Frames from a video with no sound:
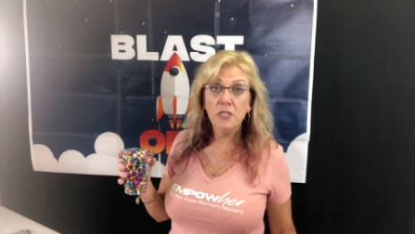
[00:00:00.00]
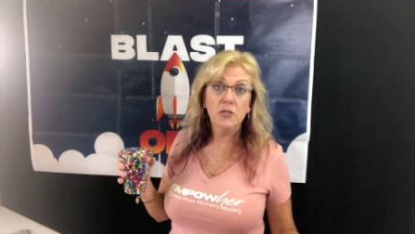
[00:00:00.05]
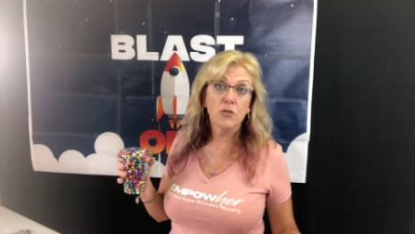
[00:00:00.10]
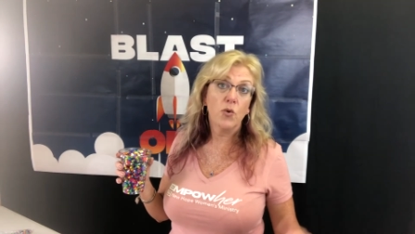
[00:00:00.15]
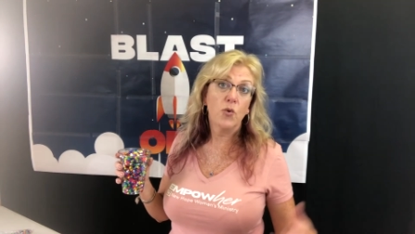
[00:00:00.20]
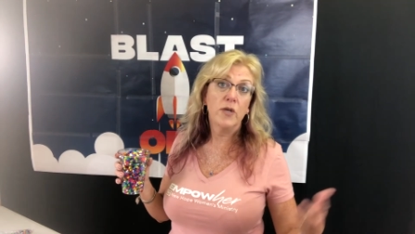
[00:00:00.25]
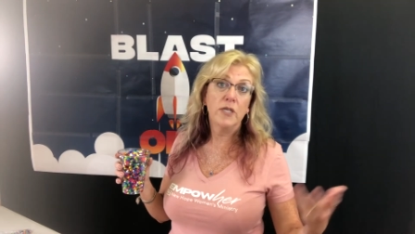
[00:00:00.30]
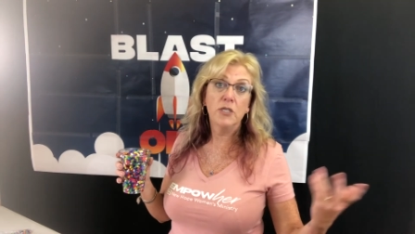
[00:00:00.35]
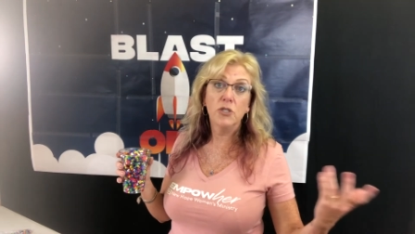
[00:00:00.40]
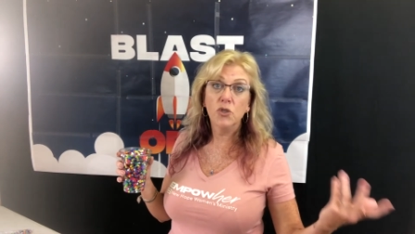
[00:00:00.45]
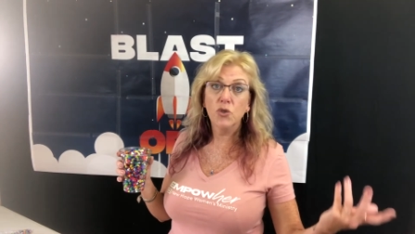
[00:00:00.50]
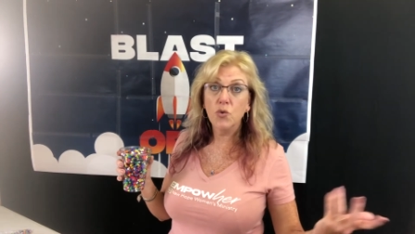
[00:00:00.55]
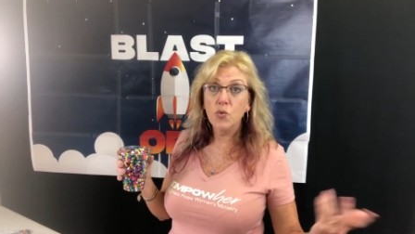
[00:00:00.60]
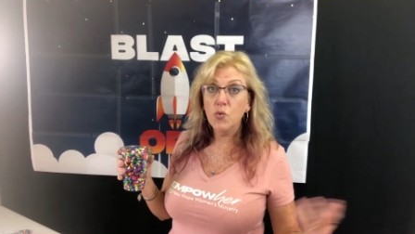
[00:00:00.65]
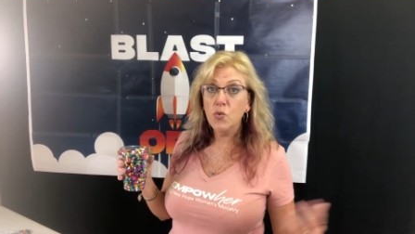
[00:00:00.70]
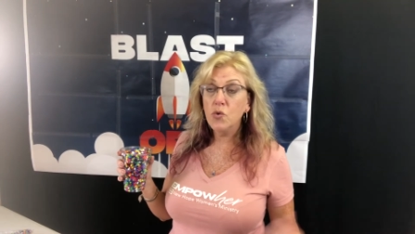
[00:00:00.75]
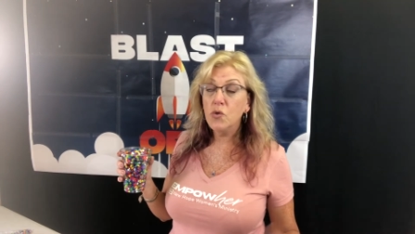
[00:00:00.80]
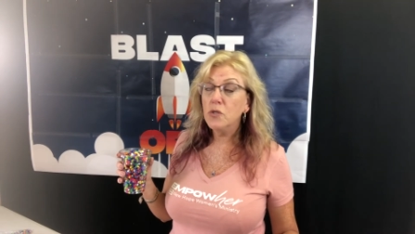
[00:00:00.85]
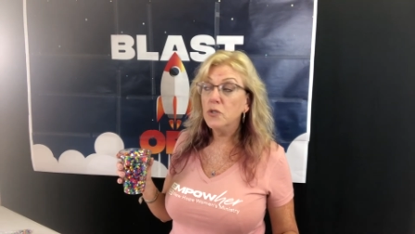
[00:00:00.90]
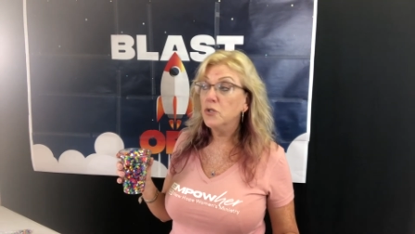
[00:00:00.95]
it's going to
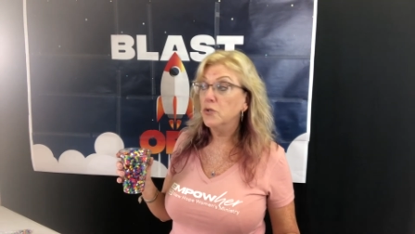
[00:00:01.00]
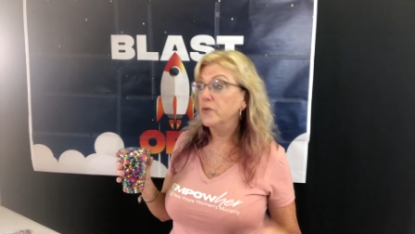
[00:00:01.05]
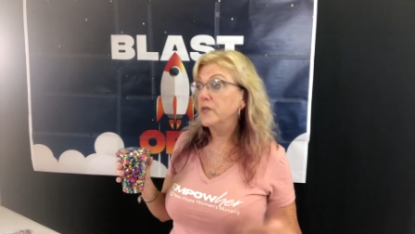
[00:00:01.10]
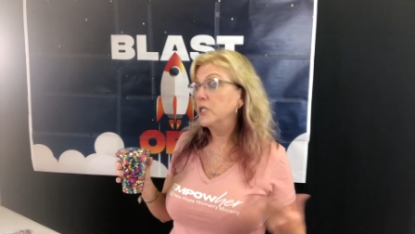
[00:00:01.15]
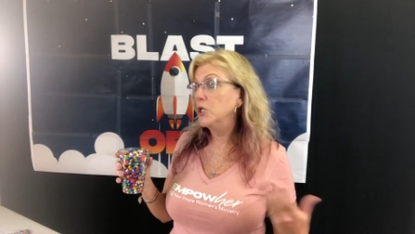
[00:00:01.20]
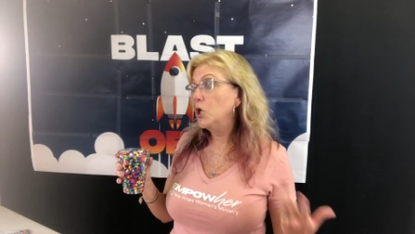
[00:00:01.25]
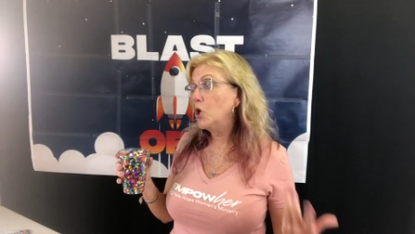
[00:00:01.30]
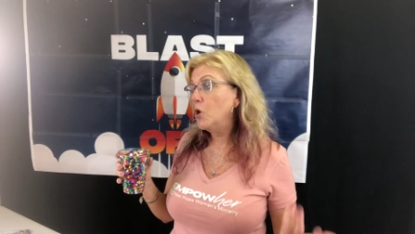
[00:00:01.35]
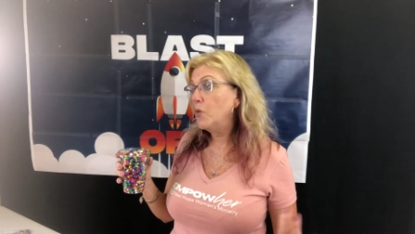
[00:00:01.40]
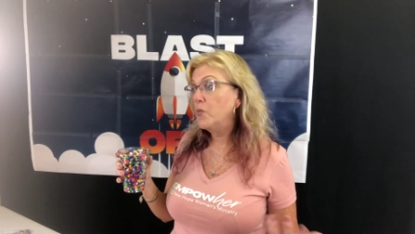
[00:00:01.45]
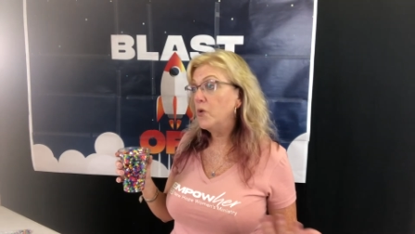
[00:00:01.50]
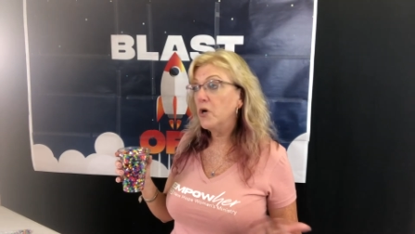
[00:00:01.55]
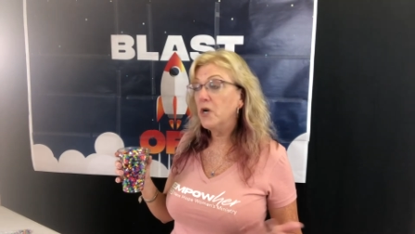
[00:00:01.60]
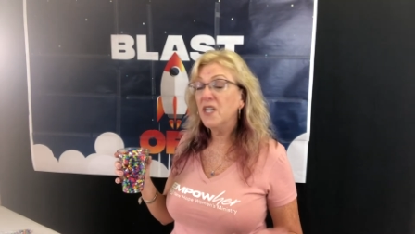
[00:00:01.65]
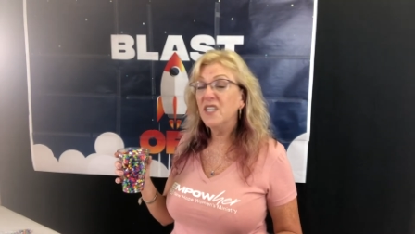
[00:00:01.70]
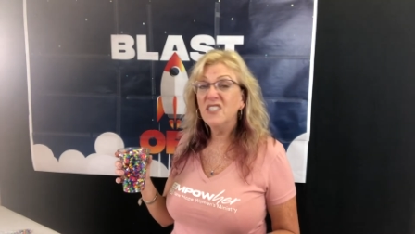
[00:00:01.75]
school, doing homework.